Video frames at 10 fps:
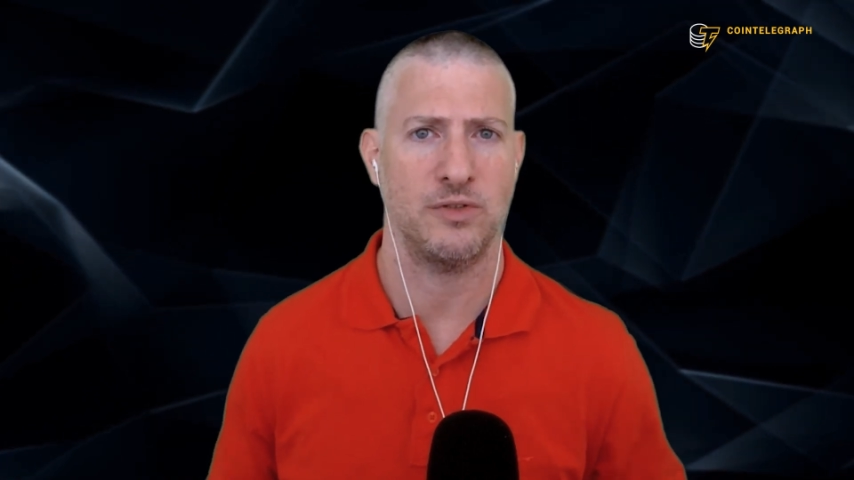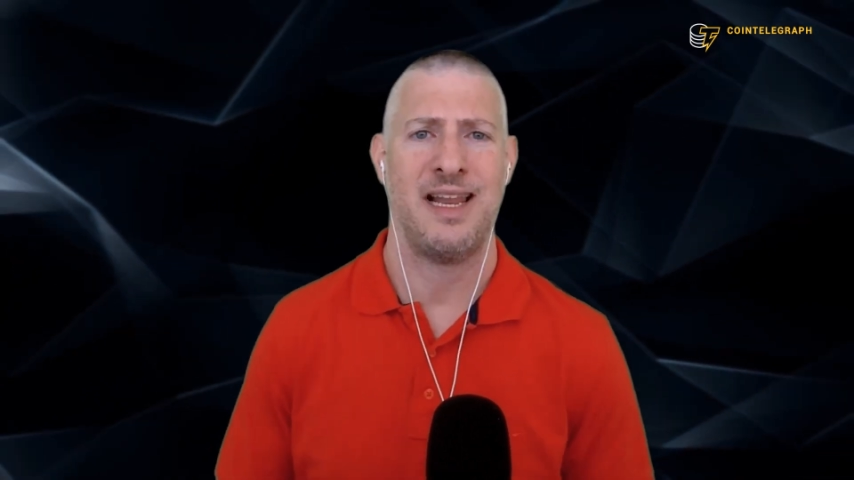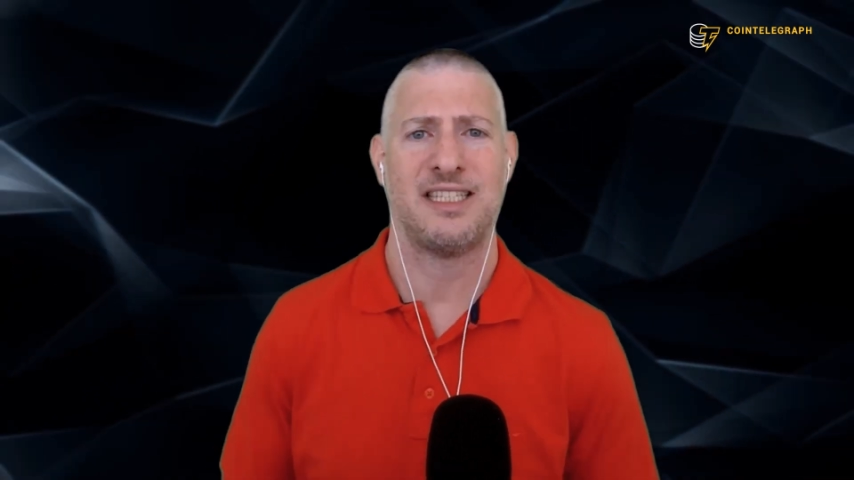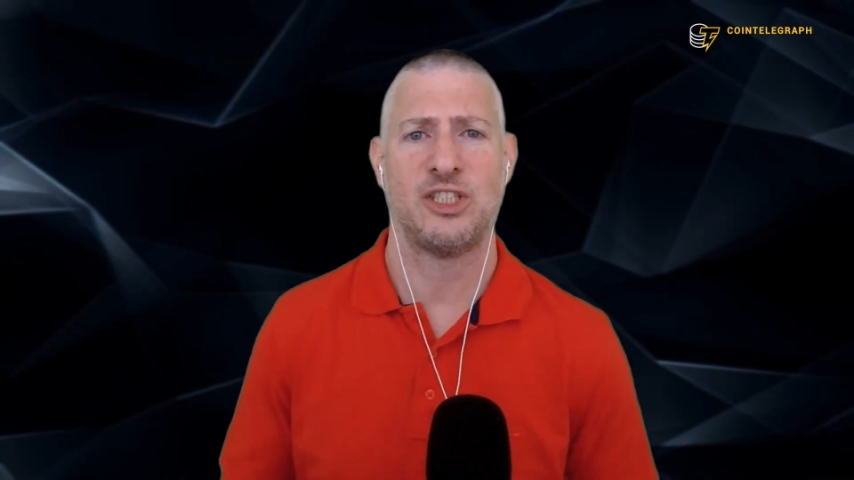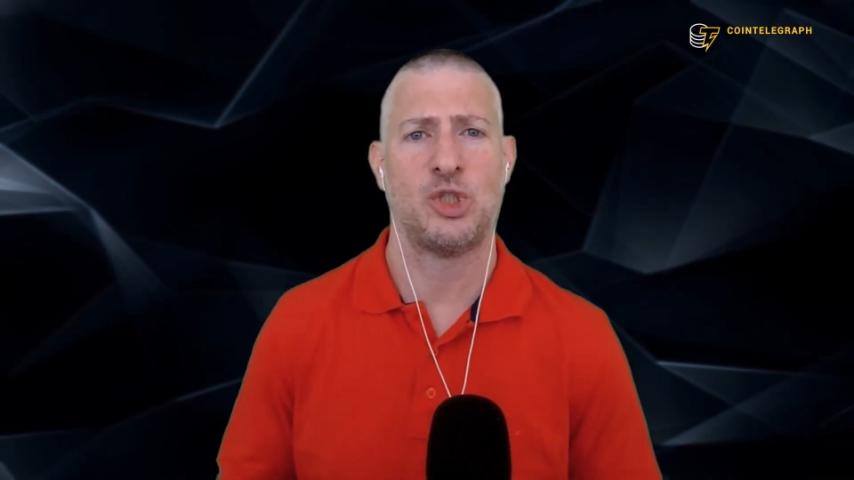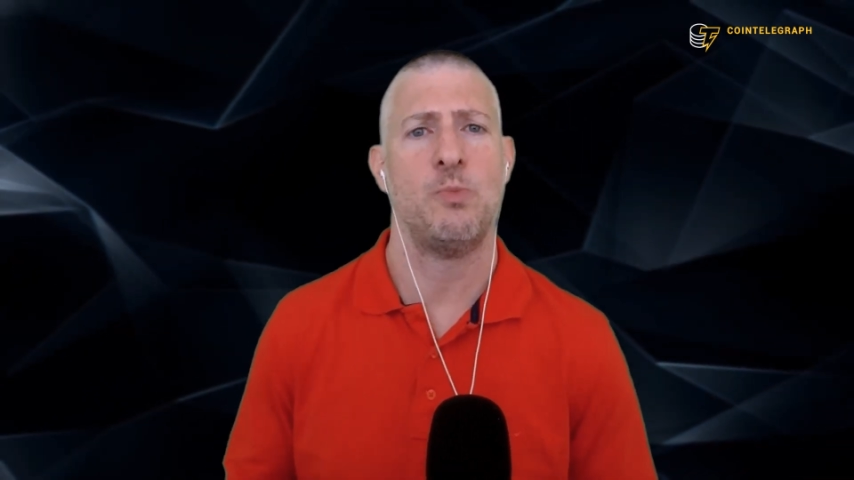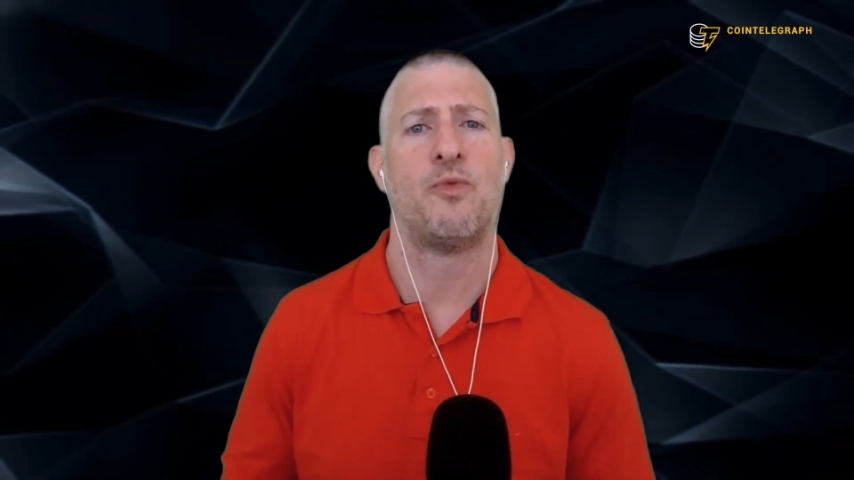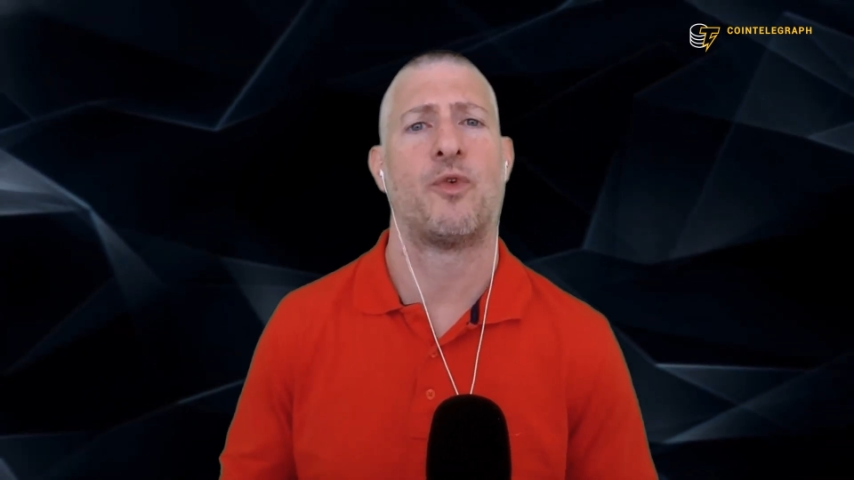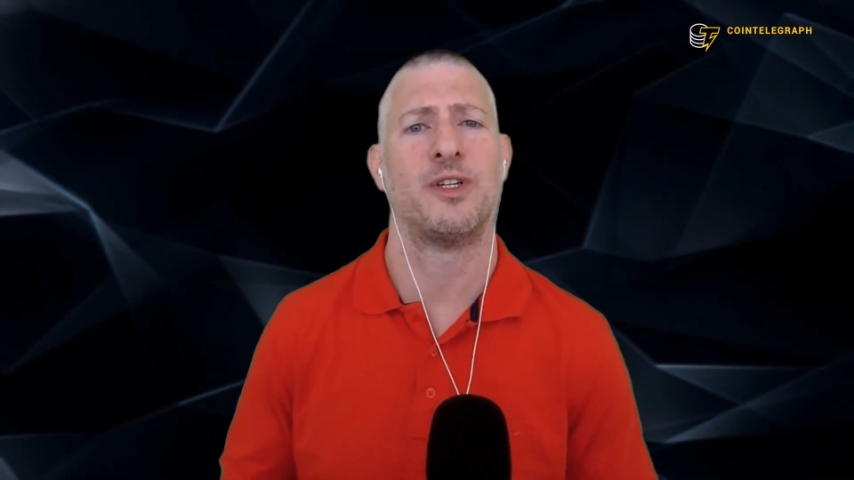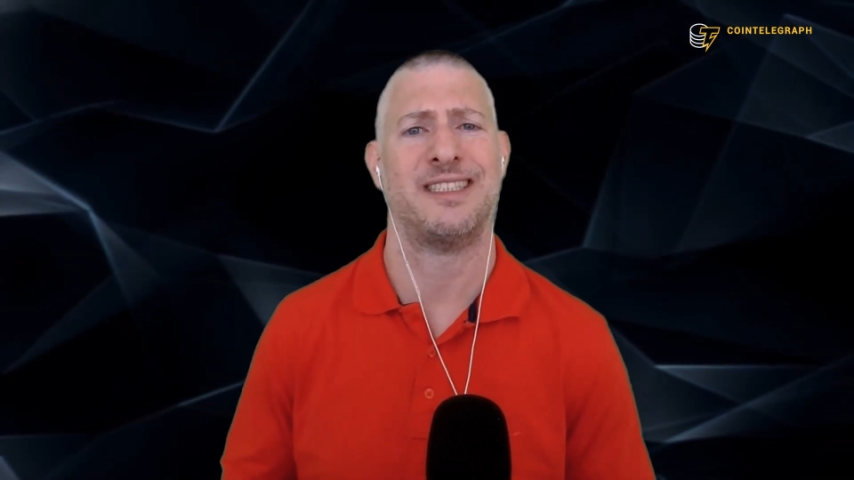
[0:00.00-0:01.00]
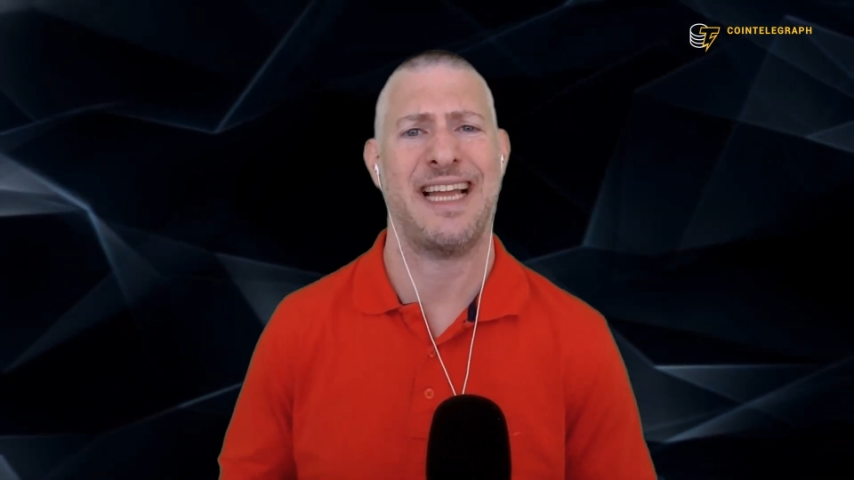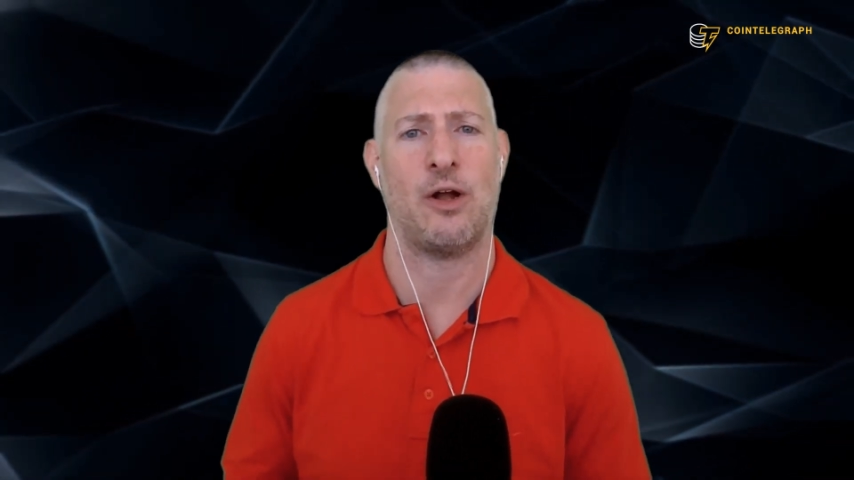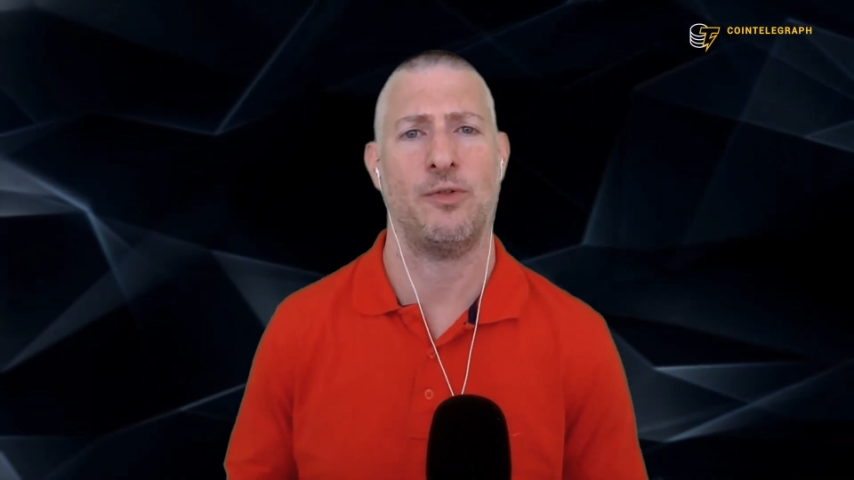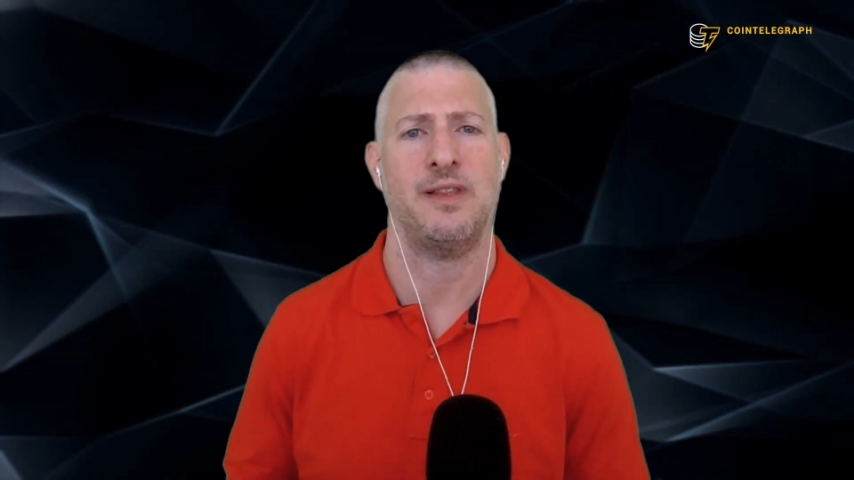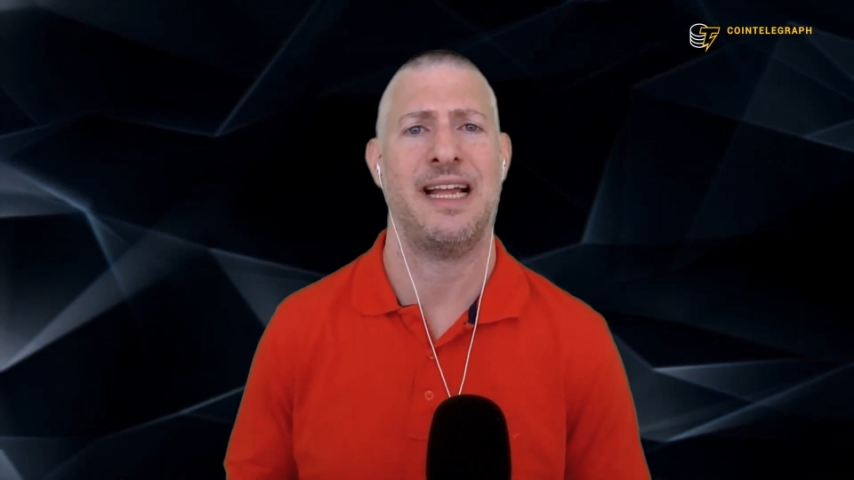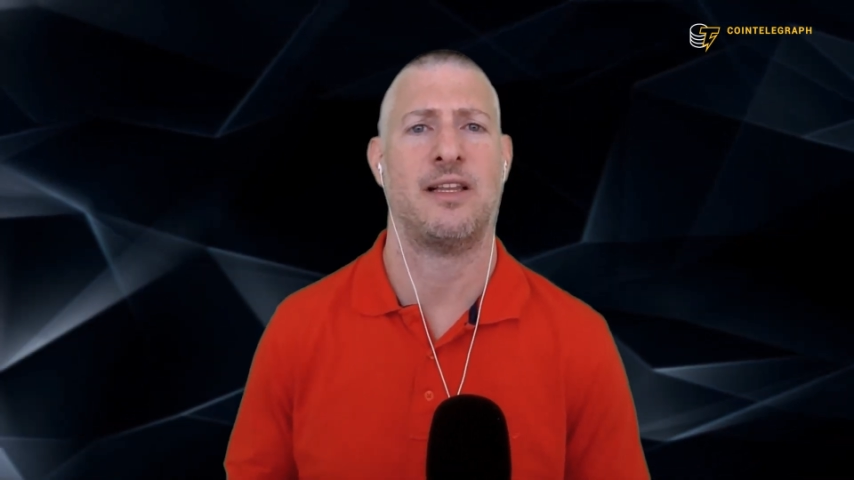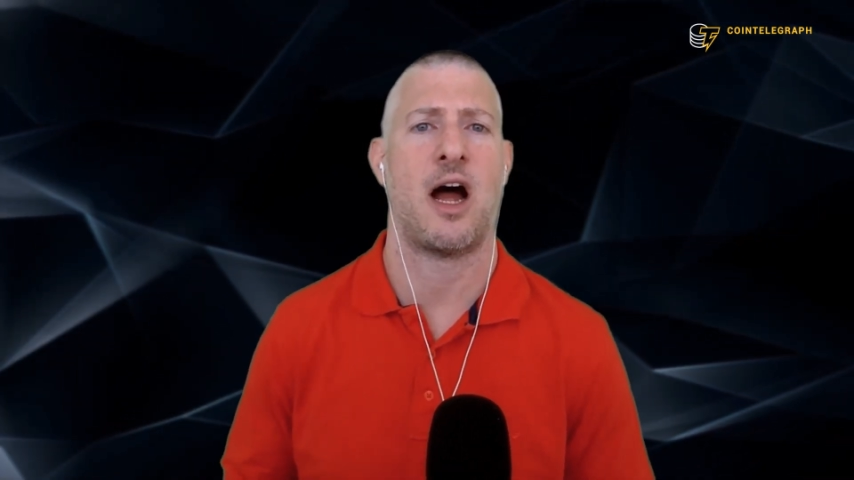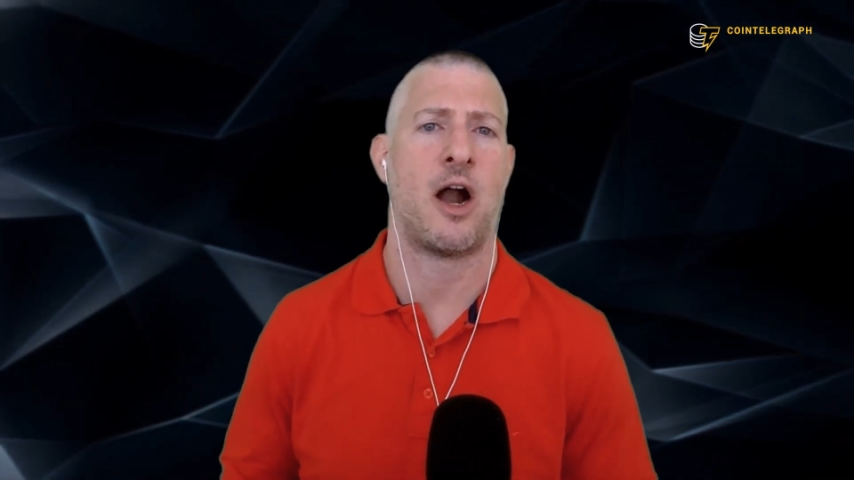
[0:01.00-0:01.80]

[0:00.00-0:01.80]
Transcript: Let's assume for a second that